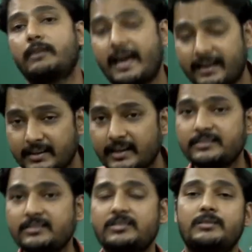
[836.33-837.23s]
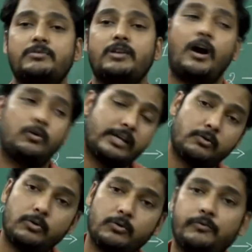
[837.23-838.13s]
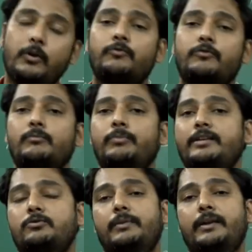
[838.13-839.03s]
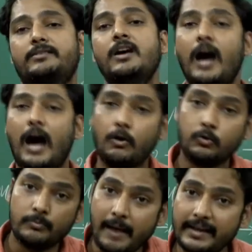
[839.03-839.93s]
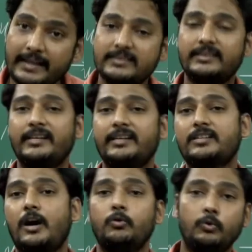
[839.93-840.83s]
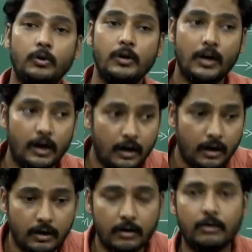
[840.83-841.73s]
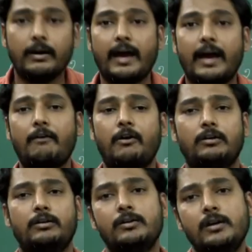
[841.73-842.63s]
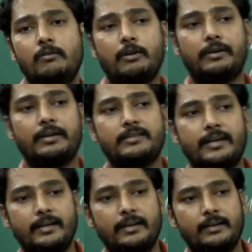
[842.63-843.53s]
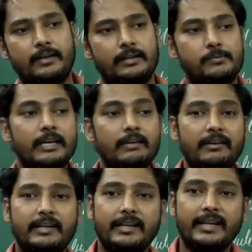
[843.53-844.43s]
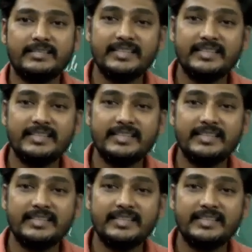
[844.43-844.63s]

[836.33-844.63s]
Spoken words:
Direct current systems, how they are going to flow from place to place, how to manage the things, how to what we can say, give it in a